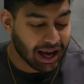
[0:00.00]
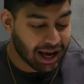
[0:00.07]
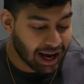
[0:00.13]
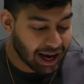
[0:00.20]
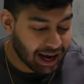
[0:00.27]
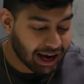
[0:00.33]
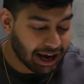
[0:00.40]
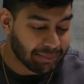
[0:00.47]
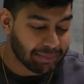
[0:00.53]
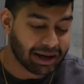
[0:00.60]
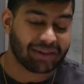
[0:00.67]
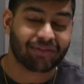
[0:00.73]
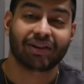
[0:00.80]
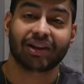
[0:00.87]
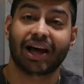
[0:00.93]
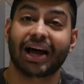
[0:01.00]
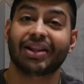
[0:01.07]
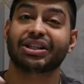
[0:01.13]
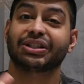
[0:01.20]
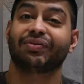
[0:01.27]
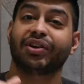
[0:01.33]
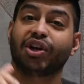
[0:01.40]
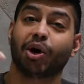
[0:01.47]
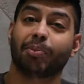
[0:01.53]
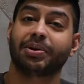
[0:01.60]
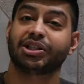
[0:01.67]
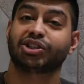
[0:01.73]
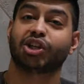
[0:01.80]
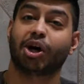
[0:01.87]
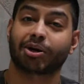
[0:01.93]
Um, and if you like this video,
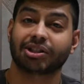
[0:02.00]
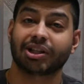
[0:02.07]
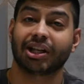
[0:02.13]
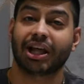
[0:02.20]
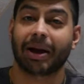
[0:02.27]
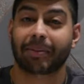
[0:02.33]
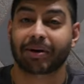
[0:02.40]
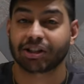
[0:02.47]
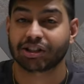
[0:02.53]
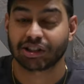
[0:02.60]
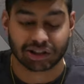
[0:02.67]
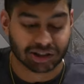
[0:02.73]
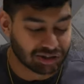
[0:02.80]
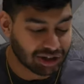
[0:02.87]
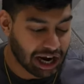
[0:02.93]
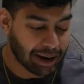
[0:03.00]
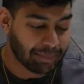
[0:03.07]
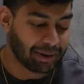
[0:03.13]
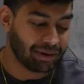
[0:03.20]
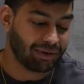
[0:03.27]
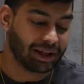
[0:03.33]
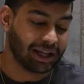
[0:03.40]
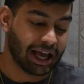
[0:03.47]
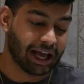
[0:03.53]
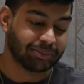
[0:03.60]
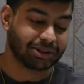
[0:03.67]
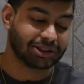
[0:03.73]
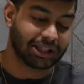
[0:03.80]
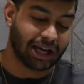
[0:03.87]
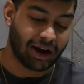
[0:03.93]
please drop us a like and subscribe. It really
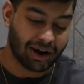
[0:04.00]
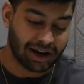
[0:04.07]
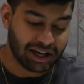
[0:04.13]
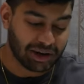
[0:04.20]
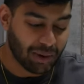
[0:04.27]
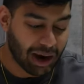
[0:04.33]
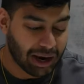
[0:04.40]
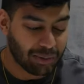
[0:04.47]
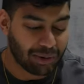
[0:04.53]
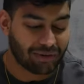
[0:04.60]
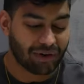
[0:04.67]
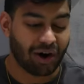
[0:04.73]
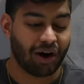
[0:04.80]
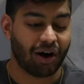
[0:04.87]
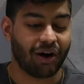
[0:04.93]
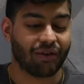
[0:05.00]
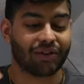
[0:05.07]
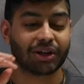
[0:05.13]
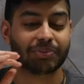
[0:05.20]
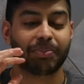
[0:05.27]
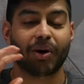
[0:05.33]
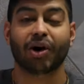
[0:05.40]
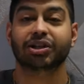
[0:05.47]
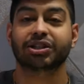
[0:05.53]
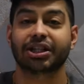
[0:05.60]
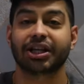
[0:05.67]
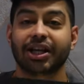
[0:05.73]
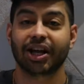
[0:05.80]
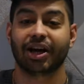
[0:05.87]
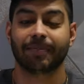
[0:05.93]
helps us out. Anyway, we've got on the box
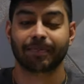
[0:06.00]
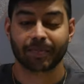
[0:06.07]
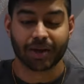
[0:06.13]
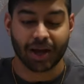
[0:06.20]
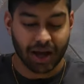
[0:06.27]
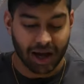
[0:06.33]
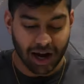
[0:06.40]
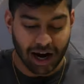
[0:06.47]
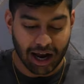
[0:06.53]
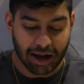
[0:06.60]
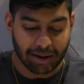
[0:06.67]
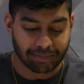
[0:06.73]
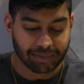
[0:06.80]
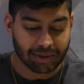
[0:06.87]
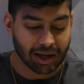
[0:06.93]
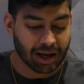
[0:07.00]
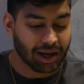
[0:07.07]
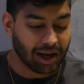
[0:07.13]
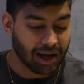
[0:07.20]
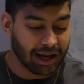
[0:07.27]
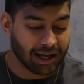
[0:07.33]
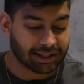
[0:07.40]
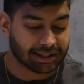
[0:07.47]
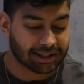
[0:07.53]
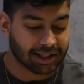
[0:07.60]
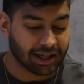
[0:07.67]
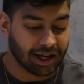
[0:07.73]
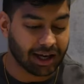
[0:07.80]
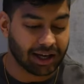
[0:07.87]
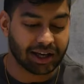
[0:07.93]
here, um, it
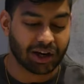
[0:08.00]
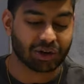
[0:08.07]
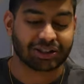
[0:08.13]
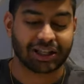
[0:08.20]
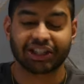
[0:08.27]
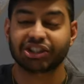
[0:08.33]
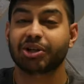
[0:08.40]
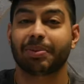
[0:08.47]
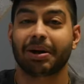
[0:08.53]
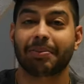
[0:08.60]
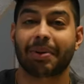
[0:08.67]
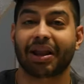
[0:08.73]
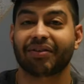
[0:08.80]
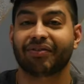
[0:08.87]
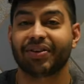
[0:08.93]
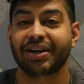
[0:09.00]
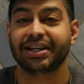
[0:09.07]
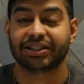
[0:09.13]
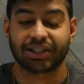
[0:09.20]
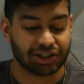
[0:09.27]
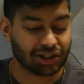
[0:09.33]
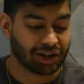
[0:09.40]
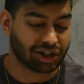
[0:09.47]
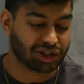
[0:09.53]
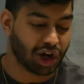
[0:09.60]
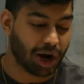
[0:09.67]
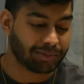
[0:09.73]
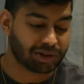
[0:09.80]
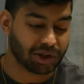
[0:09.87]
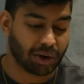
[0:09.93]
uh, you know tells you a bit about the features on the
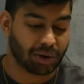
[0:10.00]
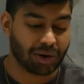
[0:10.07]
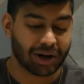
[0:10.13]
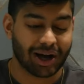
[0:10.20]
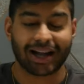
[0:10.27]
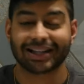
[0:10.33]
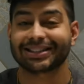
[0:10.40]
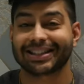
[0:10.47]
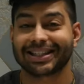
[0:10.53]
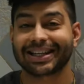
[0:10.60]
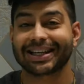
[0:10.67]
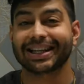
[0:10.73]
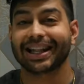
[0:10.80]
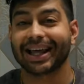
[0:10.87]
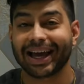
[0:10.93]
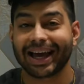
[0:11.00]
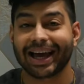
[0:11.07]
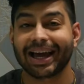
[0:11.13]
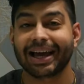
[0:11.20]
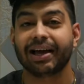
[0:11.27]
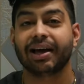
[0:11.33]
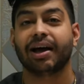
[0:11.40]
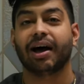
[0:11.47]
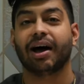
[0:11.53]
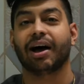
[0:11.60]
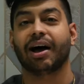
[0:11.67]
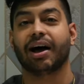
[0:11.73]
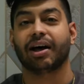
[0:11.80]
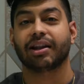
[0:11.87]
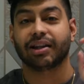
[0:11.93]
top. So anti-glare,
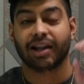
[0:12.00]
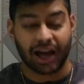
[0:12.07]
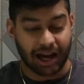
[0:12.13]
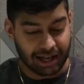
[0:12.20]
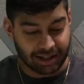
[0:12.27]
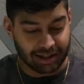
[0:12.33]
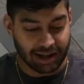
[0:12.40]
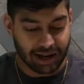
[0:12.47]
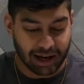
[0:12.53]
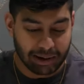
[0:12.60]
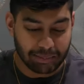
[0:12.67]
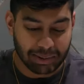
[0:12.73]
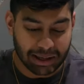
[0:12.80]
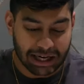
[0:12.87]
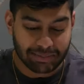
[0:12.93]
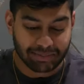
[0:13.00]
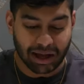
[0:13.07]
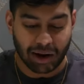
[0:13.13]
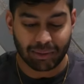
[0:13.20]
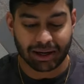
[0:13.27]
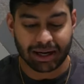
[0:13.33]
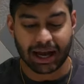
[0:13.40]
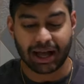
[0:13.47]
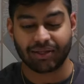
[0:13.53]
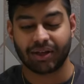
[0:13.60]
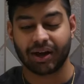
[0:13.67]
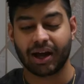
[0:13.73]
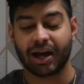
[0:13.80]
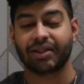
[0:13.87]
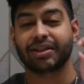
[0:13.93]
uh, light uh, beam that we get
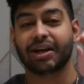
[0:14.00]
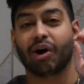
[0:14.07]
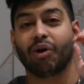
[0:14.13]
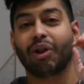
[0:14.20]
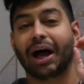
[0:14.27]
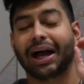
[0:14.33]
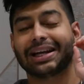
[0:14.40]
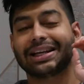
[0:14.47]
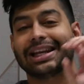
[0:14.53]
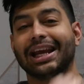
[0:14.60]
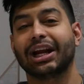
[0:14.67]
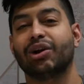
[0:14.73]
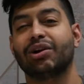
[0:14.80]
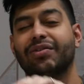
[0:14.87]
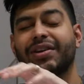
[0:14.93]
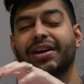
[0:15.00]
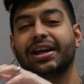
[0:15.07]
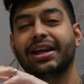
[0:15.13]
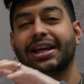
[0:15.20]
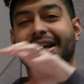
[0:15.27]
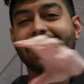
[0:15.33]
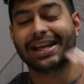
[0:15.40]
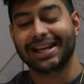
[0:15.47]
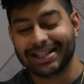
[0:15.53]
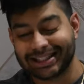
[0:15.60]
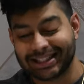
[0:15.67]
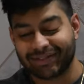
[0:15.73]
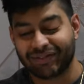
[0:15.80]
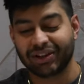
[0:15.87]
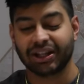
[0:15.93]
there. And the whole idea of it
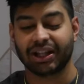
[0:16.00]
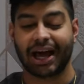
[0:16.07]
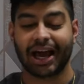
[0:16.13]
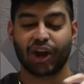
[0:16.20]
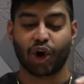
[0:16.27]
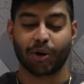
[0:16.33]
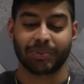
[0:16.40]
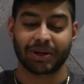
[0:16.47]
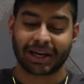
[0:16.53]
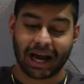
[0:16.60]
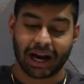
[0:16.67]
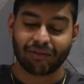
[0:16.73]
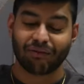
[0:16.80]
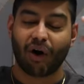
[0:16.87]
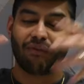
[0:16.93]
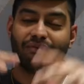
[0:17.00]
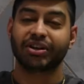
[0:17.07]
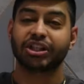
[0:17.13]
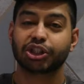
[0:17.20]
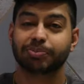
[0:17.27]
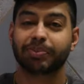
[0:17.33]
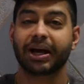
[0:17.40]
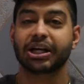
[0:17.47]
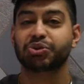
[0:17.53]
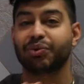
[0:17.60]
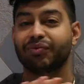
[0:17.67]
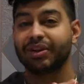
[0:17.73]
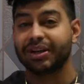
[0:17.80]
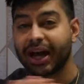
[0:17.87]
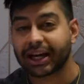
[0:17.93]
is if you light up your kind of office space
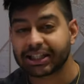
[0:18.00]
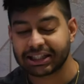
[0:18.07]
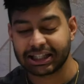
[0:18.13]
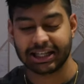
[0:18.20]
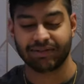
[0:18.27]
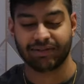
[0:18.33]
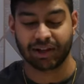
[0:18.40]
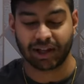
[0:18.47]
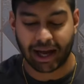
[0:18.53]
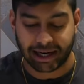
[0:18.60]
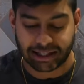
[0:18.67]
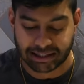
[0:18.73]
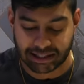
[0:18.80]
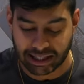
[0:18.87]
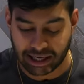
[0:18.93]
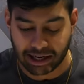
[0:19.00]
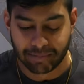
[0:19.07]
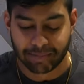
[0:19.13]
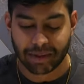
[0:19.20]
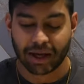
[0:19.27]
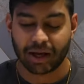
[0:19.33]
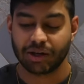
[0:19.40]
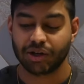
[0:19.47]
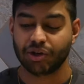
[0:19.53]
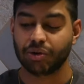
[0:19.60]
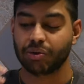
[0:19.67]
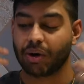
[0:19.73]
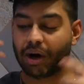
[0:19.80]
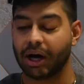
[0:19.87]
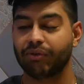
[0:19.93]
with the nice even lighting,
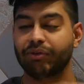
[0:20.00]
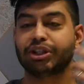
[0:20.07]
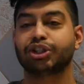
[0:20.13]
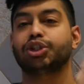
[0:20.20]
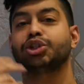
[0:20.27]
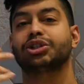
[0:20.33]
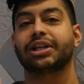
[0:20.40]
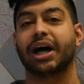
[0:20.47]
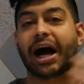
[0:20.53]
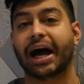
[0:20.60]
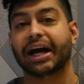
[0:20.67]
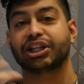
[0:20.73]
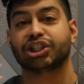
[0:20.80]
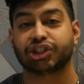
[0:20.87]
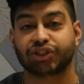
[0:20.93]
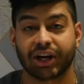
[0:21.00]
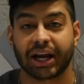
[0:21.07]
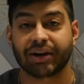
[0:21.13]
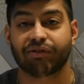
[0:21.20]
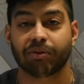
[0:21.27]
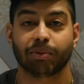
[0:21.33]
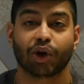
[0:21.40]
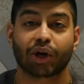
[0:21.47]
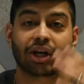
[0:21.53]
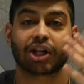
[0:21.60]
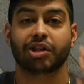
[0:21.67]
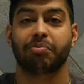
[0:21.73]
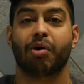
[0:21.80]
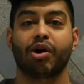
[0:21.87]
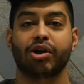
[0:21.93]
you uh, reduce the eye strain from looking
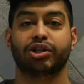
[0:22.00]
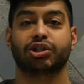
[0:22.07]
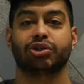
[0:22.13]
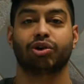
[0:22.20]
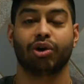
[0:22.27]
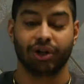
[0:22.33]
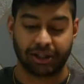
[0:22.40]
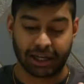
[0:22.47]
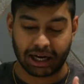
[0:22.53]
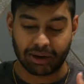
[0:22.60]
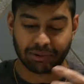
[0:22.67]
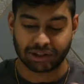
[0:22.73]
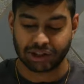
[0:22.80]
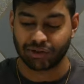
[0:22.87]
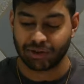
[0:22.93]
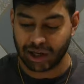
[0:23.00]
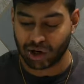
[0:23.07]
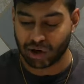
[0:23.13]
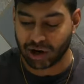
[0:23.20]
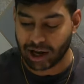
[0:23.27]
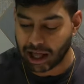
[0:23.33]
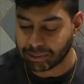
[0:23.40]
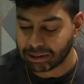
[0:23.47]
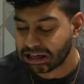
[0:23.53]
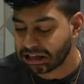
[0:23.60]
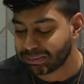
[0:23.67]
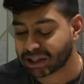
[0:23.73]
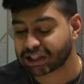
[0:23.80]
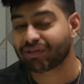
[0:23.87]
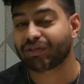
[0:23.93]
at the monitor all day, which is a really good help,
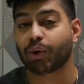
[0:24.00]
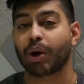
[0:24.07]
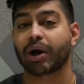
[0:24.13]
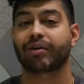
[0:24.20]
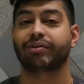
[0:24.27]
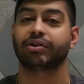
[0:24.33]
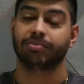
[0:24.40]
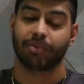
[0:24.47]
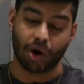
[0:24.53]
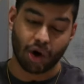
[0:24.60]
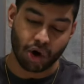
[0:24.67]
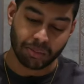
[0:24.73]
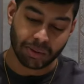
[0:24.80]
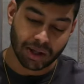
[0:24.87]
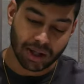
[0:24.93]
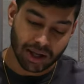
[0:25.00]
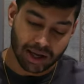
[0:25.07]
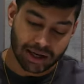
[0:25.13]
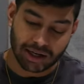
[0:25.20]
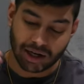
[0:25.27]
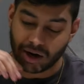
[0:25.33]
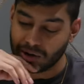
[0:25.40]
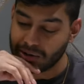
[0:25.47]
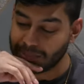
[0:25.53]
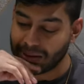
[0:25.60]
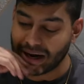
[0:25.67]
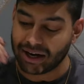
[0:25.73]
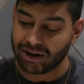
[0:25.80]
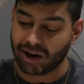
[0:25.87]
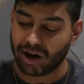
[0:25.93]
especially if you're working from home. You know, you
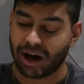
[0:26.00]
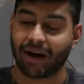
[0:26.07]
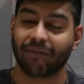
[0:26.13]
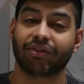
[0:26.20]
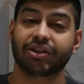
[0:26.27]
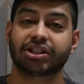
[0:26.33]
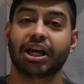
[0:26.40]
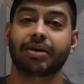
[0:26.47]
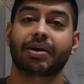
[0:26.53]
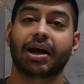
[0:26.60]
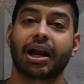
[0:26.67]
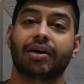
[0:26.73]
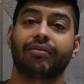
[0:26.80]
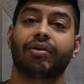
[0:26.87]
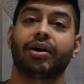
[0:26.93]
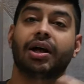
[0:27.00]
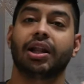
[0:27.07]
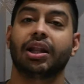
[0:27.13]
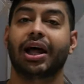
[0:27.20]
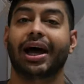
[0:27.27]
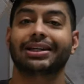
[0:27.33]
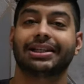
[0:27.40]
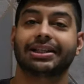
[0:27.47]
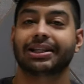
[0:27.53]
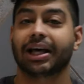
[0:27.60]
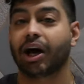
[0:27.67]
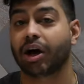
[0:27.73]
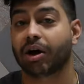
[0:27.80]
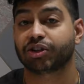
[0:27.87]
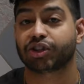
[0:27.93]
might not have the same kind of lighting
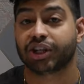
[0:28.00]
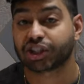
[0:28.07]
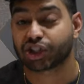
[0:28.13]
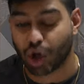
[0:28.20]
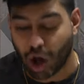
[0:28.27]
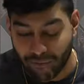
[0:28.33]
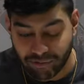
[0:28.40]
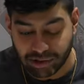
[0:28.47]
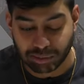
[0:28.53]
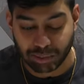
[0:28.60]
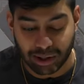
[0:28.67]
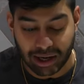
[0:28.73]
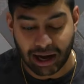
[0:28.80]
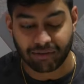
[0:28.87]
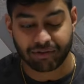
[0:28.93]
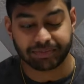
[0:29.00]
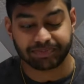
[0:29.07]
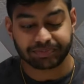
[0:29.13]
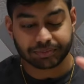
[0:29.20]
that a traditional office would have.